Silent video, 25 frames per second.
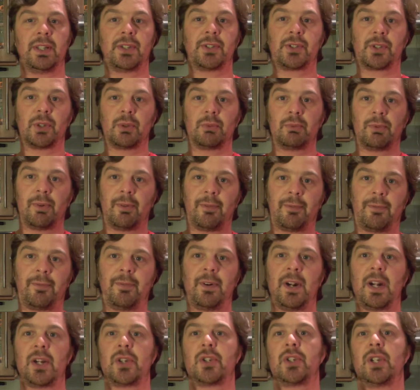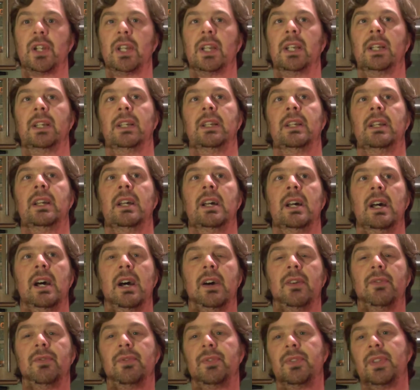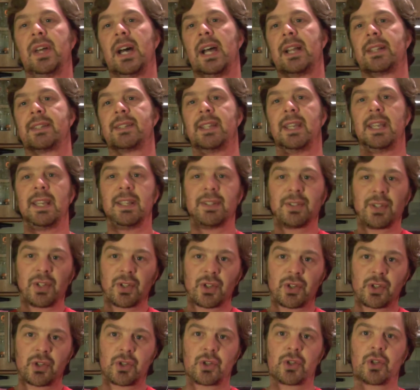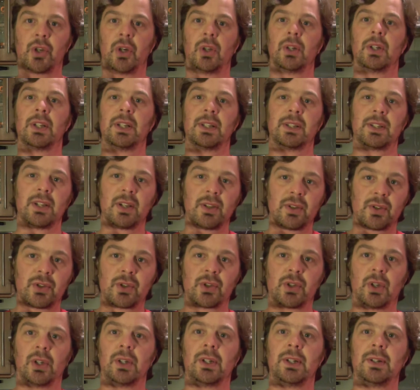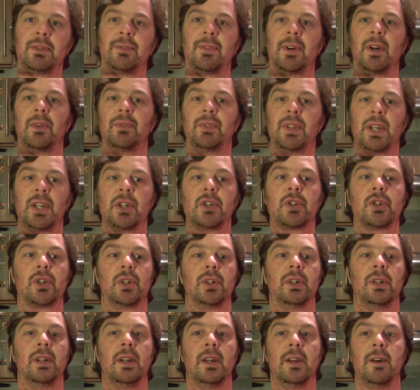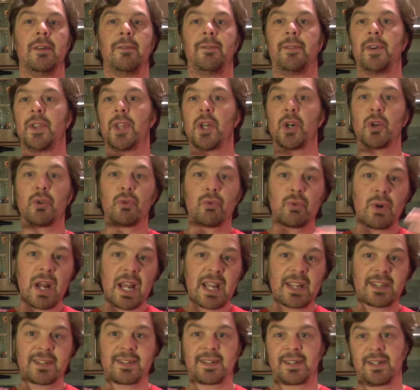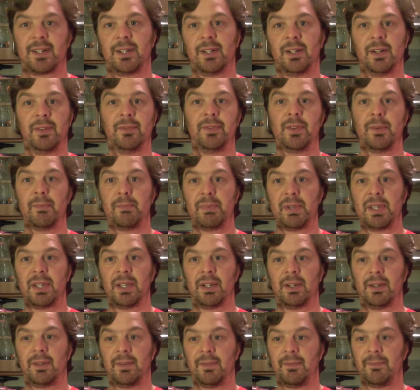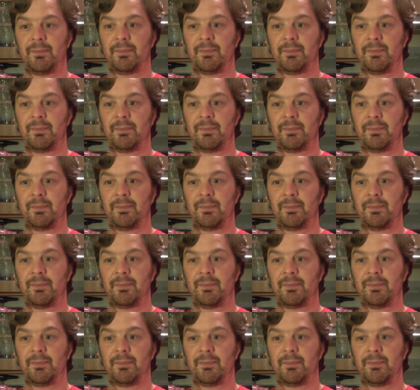it's so refreshing and that is a solid, solid foundation for the rest of the beer.